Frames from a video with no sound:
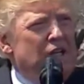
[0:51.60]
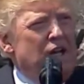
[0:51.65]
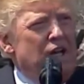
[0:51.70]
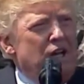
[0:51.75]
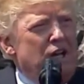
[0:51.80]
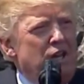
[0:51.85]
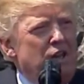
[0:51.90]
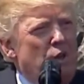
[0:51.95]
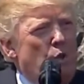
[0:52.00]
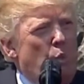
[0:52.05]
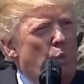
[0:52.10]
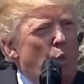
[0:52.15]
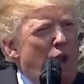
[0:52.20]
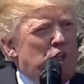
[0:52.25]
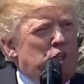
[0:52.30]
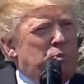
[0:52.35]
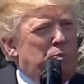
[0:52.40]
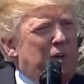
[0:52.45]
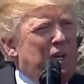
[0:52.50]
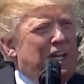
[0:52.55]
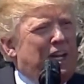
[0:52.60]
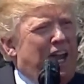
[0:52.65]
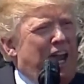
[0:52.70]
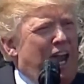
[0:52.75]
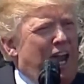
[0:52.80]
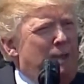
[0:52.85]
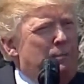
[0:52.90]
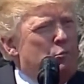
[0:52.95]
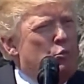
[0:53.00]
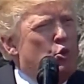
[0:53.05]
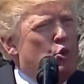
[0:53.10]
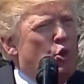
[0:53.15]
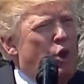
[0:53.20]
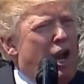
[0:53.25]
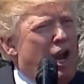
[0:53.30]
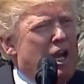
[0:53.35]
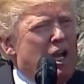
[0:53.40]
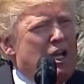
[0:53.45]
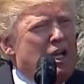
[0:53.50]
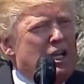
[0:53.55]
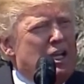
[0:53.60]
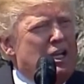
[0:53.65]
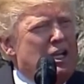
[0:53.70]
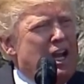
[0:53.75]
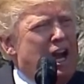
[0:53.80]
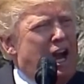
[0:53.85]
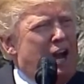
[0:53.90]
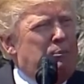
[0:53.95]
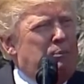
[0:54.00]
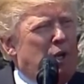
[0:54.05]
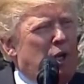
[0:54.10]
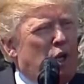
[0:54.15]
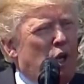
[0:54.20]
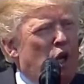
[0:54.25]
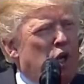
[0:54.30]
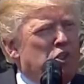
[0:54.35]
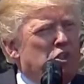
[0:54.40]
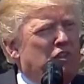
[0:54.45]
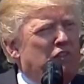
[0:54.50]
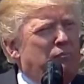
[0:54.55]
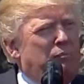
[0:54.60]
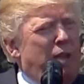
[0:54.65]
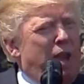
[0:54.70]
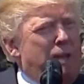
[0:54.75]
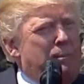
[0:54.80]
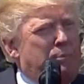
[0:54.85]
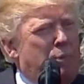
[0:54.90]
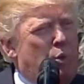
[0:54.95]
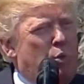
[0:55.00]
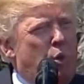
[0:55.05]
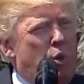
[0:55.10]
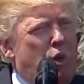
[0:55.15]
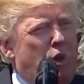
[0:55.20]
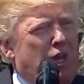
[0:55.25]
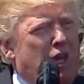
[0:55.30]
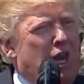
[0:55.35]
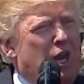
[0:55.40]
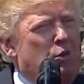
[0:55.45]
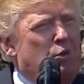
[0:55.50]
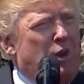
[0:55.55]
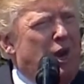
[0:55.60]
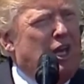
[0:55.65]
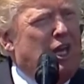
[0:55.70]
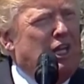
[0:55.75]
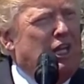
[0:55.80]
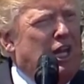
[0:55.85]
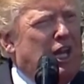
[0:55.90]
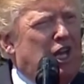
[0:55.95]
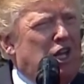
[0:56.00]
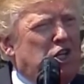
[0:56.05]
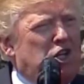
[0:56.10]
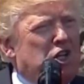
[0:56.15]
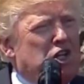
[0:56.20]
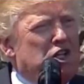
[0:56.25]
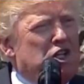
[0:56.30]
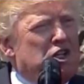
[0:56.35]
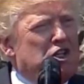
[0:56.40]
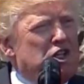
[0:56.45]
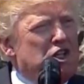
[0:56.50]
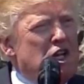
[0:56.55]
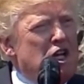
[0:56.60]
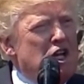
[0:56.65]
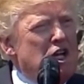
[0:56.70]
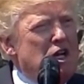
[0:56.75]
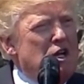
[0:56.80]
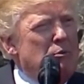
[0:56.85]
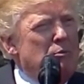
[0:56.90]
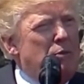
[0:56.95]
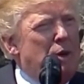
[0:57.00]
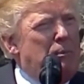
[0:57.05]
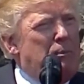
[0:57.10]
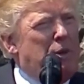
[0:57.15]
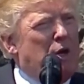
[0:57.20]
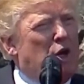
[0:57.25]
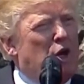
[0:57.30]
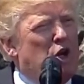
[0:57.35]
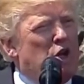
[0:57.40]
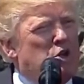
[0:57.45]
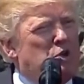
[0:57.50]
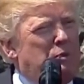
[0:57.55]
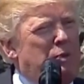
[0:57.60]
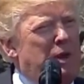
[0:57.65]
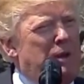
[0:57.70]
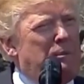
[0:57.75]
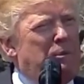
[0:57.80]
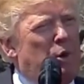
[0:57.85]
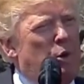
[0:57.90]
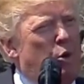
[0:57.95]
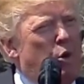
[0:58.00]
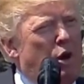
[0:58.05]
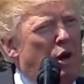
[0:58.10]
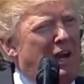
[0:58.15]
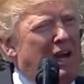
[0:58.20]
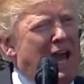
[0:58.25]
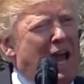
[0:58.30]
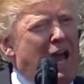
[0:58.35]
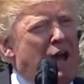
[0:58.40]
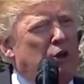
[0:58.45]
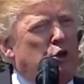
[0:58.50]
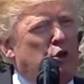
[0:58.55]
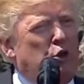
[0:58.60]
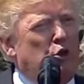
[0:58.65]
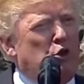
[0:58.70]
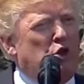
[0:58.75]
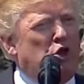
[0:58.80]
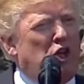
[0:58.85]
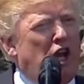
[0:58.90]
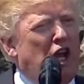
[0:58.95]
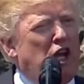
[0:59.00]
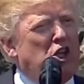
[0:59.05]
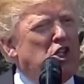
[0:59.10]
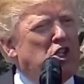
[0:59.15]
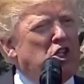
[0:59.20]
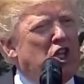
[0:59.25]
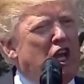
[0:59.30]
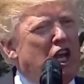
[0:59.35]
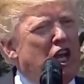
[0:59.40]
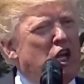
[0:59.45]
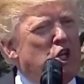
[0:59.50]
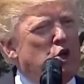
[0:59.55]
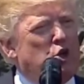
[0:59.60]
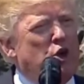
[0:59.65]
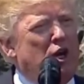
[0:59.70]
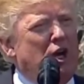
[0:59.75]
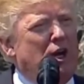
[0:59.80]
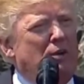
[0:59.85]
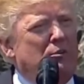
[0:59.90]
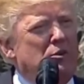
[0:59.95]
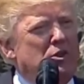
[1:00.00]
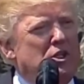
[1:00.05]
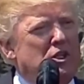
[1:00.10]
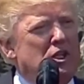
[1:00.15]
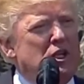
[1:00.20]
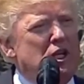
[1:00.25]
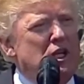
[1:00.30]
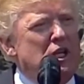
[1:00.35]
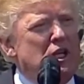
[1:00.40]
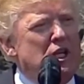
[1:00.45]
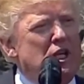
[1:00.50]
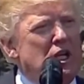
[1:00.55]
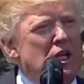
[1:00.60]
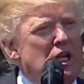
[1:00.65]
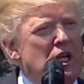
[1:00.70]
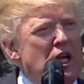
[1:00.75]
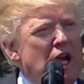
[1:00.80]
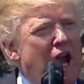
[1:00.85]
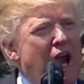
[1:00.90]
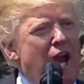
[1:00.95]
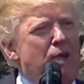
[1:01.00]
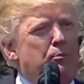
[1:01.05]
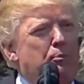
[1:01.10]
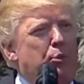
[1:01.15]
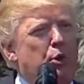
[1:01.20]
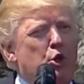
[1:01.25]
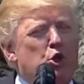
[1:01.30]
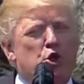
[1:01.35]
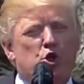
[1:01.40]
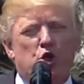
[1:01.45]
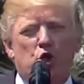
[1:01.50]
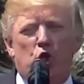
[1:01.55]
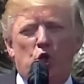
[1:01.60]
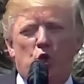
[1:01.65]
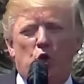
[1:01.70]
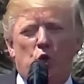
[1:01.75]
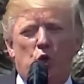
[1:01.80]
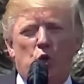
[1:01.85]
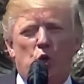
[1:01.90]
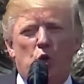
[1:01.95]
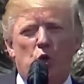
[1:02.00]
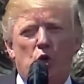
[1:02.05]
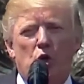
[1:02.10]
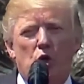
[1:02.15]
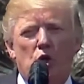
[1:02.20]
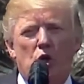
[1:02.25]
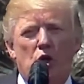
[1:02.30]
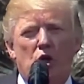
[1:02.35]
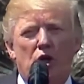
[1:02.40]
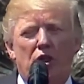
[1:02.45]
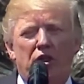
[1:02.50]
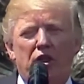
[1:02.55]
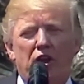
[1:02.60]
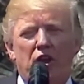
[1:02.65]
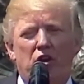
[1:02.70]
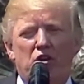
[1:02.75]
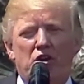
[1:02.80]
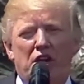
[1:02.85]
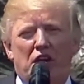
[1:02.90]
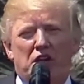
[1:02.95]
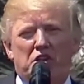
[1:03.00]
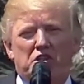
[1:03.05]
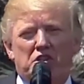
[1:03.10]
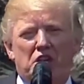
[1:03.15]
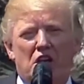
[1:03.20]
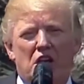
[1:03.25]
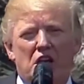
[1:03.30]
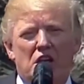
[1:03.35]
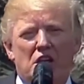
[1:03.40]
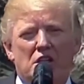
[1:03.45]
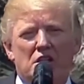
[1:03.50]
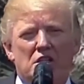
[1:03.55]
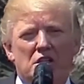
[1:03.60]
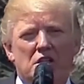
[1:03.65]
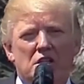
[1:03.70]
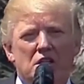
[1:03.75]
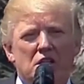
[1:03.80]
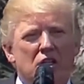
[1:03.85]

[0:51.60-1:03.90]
The West became great, not because of paperwork and regulations, but because people were allowed to chase their dreams and pursue their destinies.